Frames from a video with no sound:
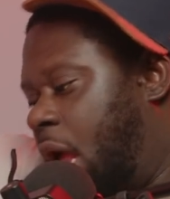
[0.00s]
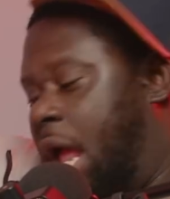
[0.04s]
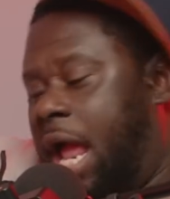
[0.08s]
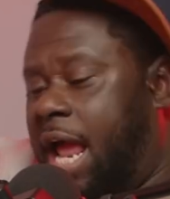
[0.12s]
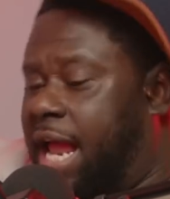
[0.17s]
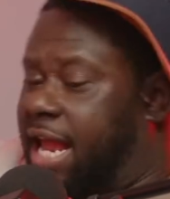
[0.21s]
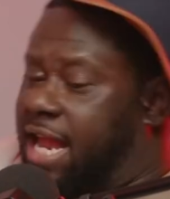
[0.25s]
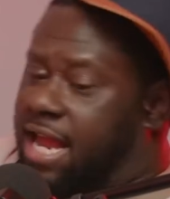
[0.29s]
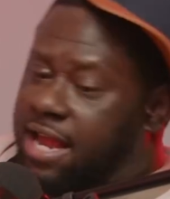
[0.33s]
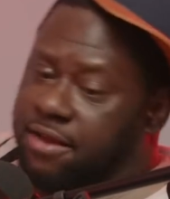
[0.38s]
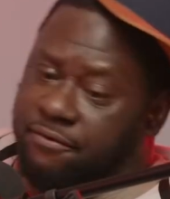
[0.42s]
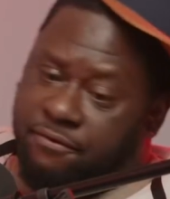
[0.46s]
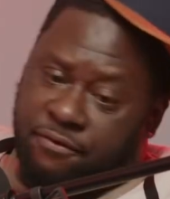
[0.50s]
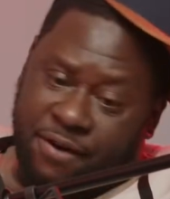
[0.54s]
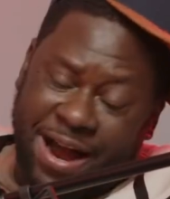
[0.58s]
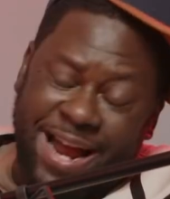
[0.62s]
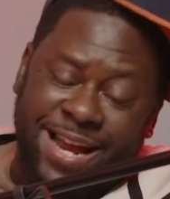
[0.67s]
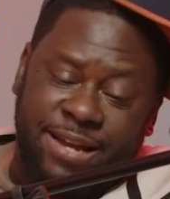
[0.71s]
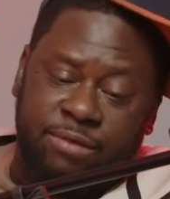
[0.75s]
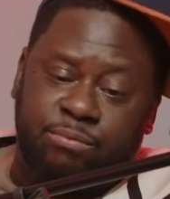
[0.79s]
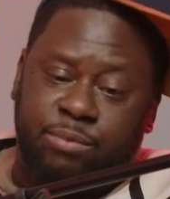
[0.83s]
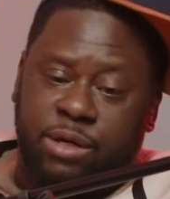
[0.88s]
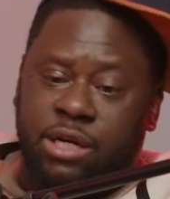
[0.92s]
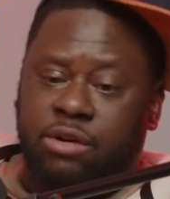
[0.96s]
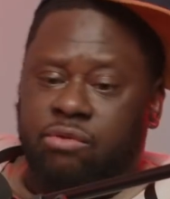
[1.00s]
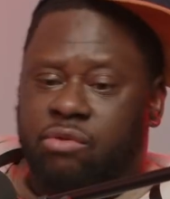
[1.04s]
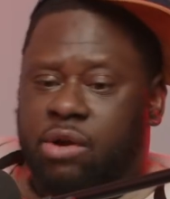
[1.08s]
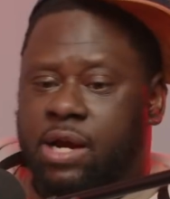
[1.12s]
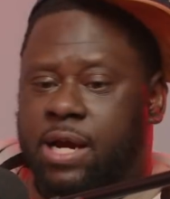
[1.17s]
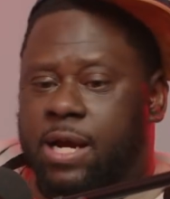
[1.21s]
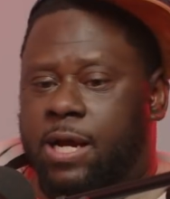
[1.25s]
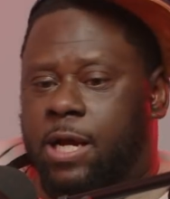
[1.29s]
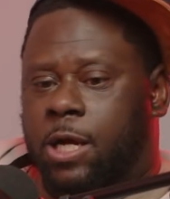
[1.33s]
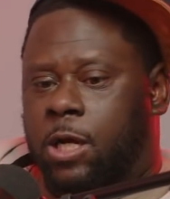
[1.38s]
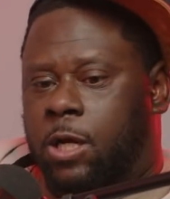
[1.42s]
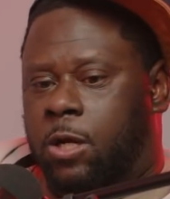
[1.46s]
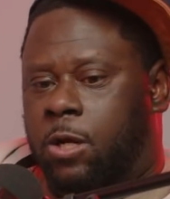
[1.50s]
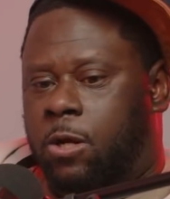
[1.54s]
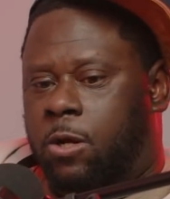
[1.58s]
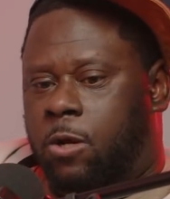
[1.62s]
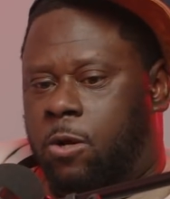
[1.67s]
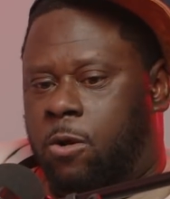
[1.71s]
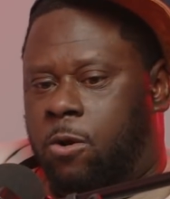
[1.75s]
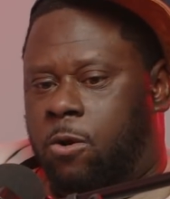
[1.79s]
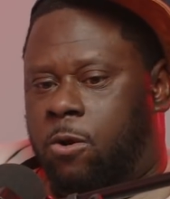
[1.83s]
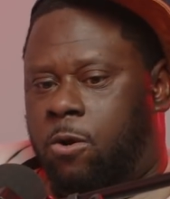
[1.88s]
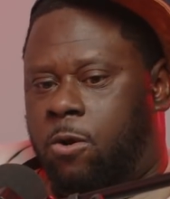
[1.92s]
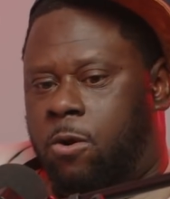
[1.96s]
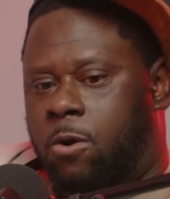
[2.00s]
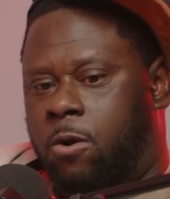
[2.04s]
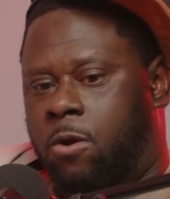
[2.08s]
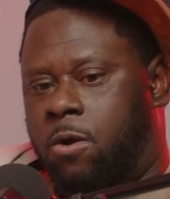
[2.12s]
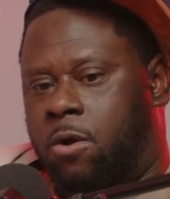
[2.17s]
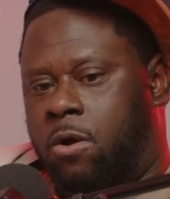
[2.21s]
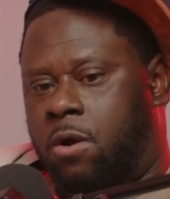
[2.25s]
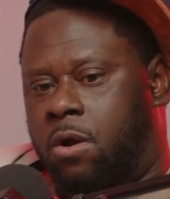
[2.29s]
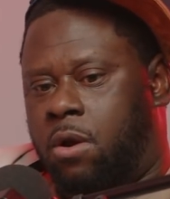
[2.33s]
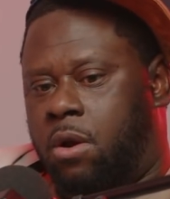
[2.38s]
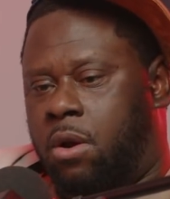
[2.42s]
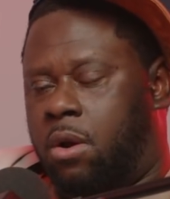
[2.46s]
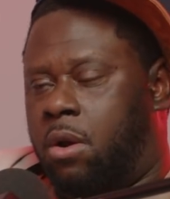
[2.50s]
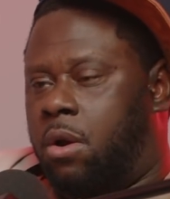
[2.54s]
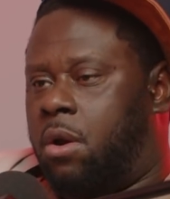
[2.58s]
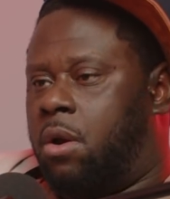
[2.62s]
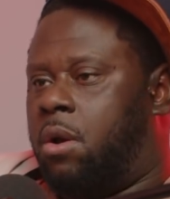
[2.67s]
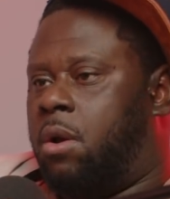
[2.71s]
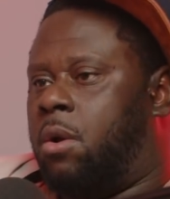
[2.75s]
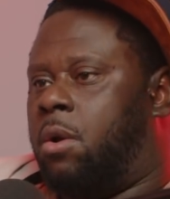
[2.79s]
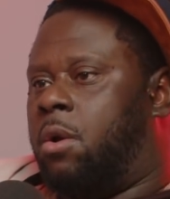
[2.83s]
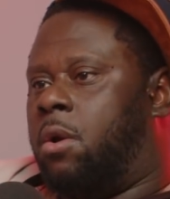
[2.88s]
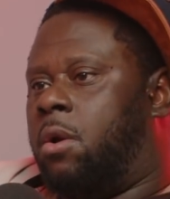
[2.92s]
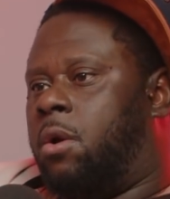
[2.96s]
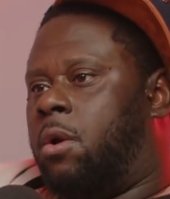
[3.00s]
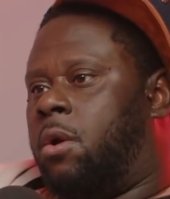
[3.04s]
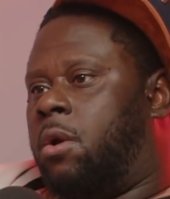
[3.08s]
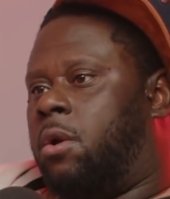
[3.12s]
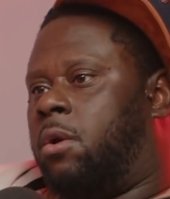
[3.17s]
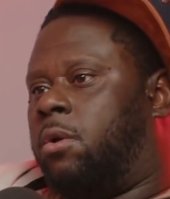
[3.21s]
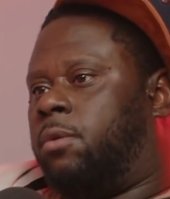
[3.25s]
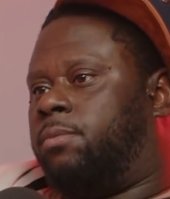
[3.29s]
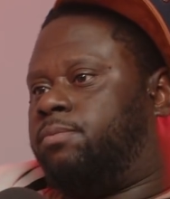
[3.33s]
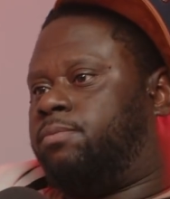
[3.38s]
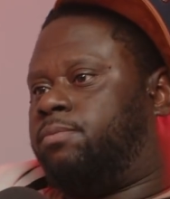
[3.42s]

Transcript: He ain't fight, but he ran. All right, so what's that?